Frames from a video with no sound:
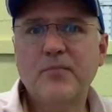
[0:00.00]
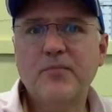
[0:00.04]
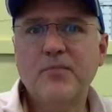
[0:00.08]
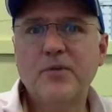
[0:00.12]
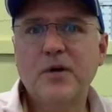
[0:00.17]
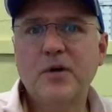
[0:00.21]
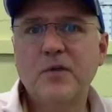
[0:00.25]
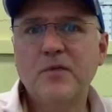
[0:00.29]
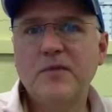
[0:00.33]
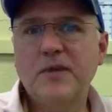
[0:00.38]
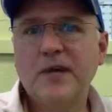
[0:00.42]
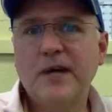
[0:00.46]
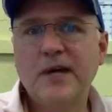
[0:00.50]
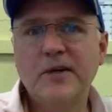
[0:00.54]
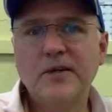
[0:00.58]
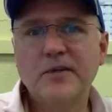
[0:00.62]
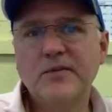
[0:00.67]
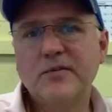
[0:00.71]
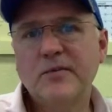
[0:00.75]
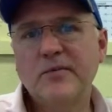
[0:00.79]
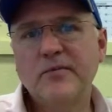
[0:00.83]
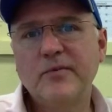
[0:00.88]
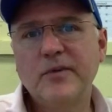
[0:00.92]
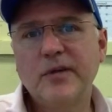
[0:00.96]

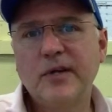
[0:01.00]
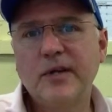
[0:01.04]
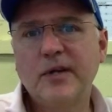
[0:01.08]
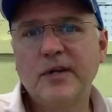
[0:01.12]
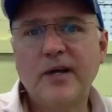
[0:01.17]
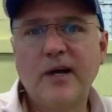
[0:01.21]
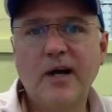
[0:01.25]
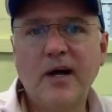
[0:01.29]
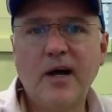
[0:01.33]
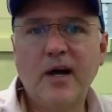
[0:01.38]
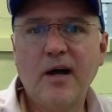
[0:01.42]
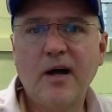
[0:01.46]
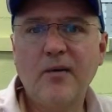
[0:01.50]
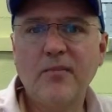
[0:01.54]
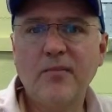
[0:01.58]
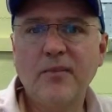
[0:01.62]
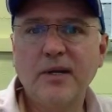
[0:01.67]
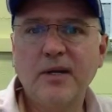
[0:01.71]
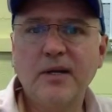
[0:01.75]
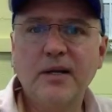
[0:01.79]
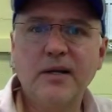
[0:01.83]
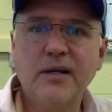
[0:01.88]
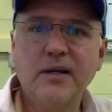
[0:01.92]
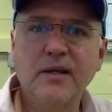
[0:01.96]
profiles from Vietnam,
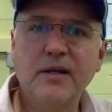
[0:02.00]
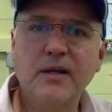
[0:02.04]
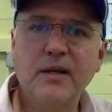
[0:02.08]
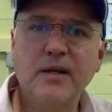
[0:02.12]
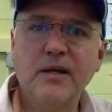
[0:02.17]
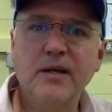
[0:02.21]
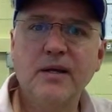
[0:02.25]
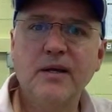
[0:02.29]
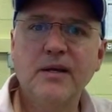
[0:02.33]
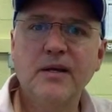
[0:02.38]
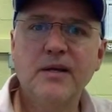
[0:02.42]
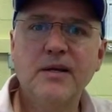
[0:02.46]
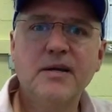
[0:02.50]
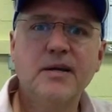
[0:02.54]
Italy,